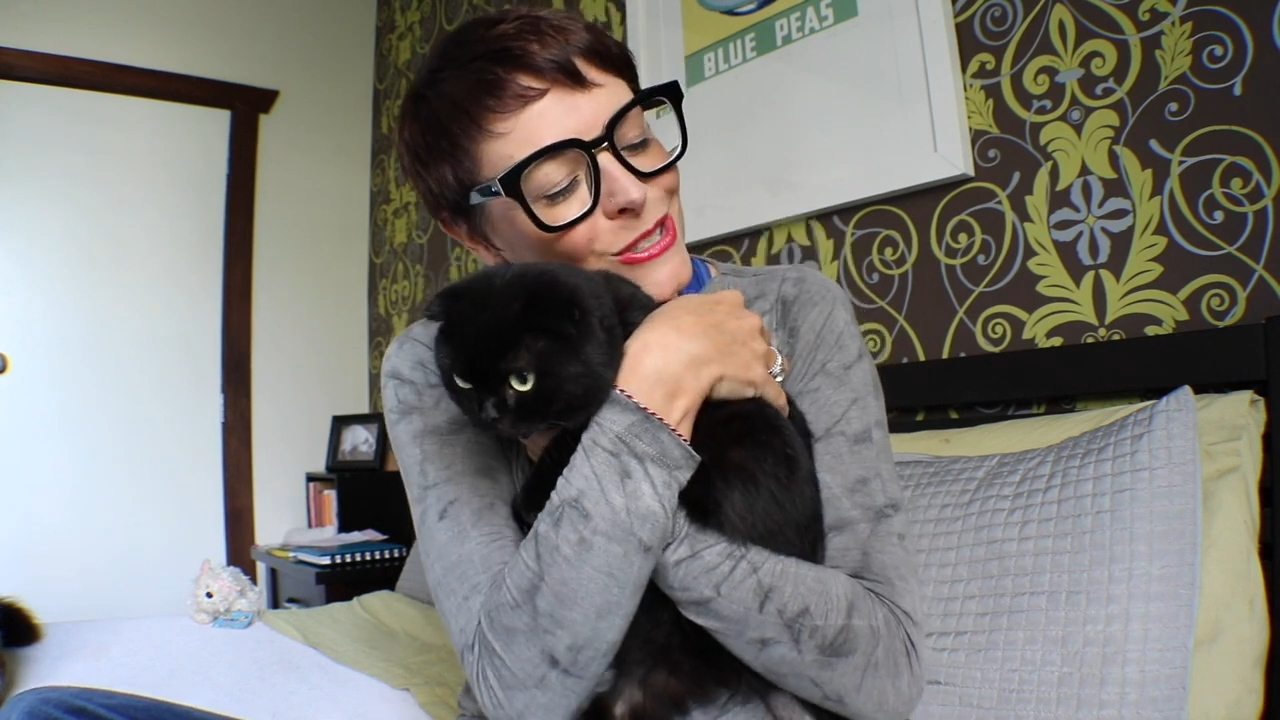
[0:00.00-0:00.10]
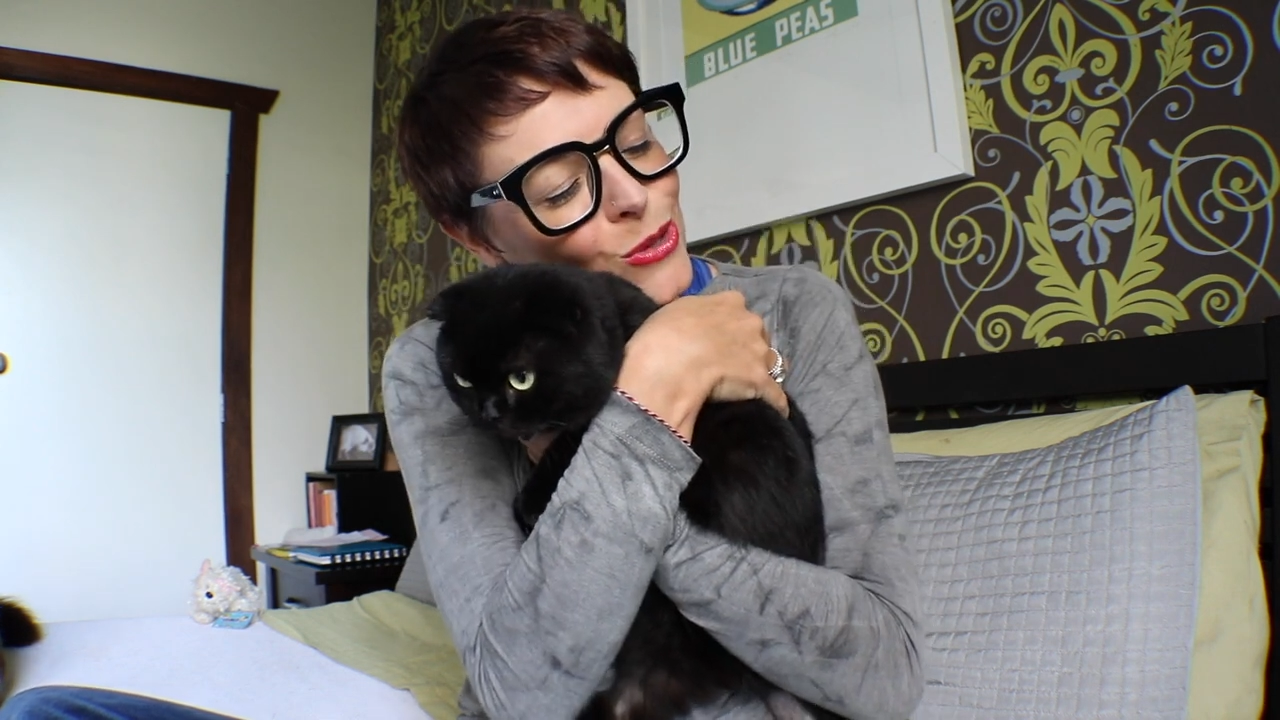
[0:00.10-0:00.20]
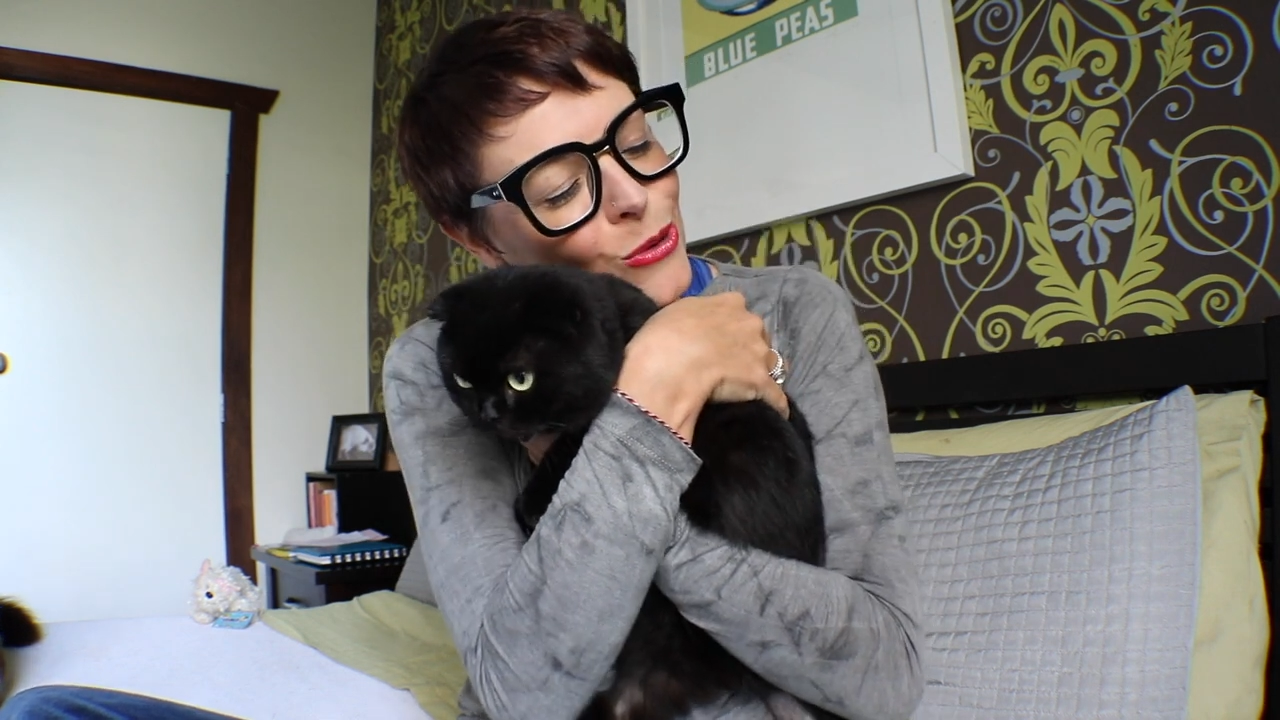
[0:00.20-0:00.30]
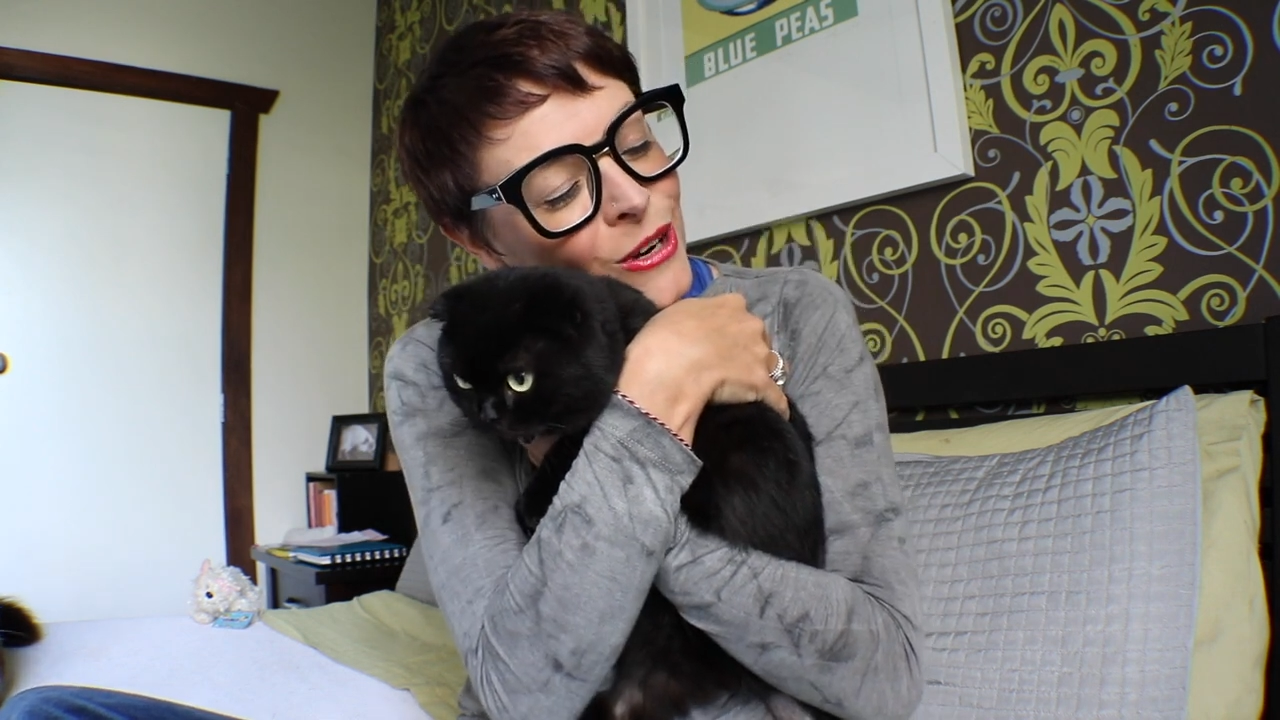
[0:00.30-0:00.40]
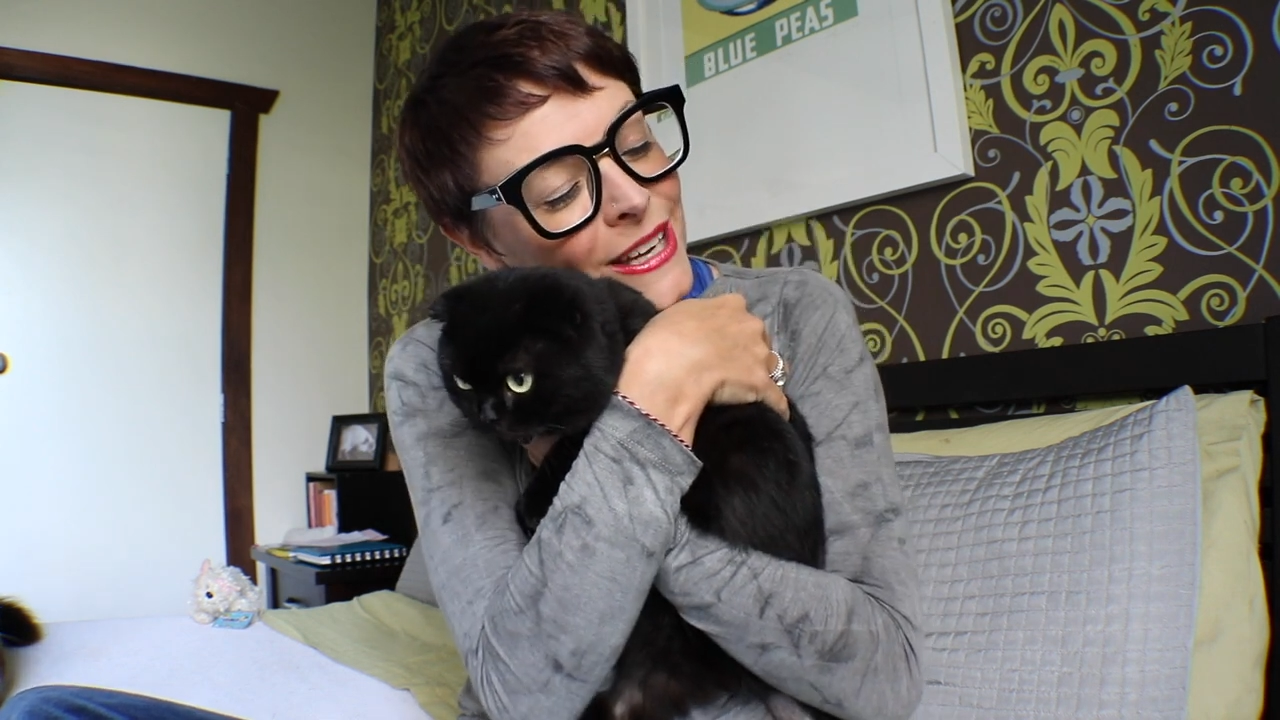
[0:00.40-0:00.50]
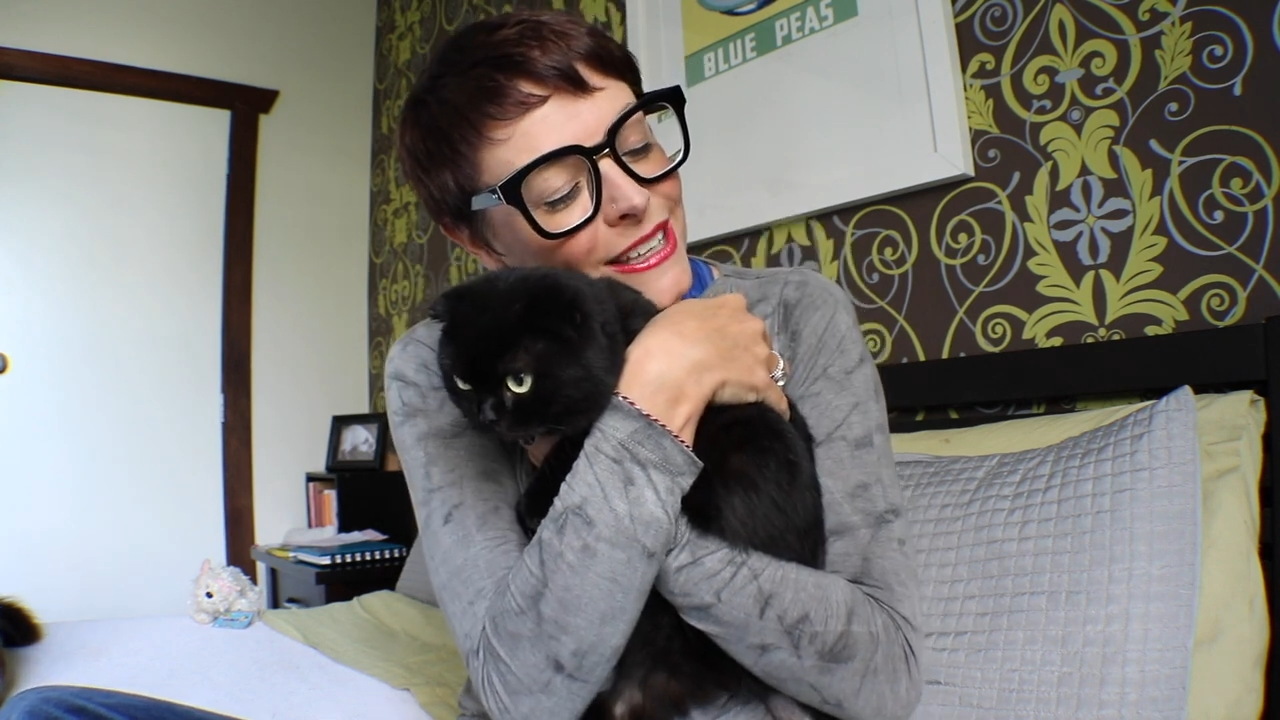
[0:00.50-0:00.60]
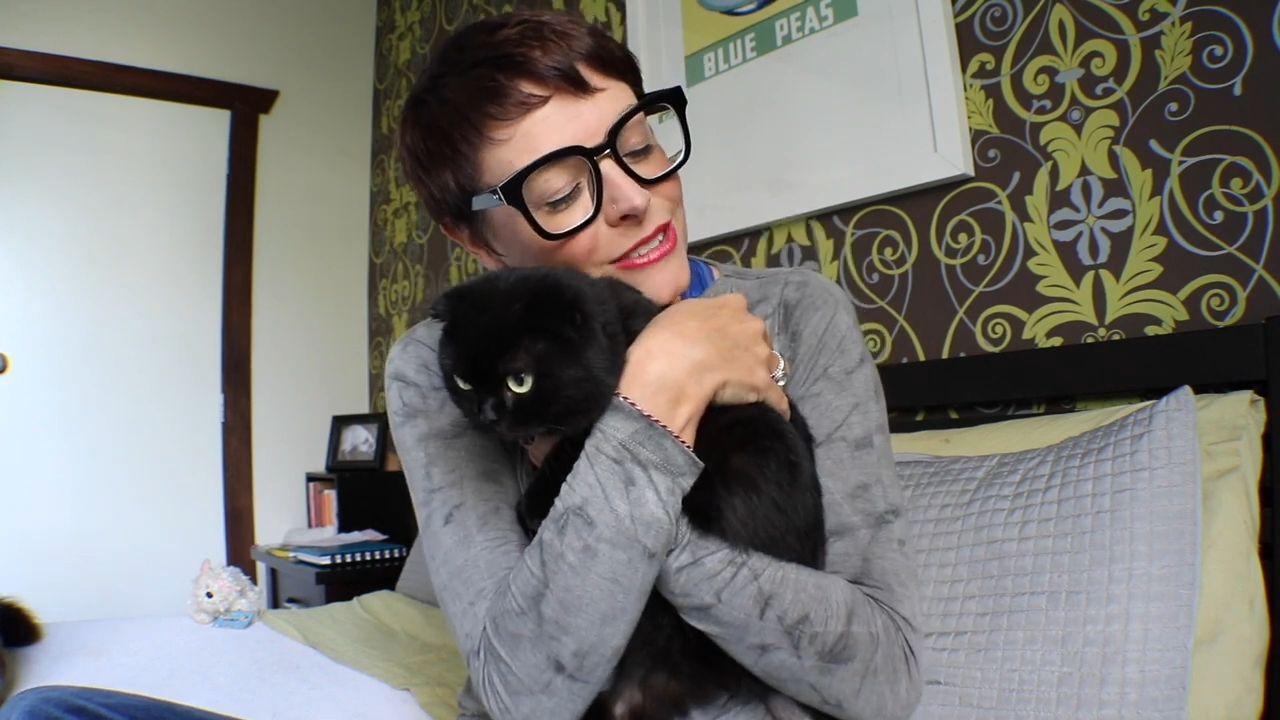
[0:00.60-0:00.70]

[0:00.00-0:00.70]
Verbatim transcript: joy.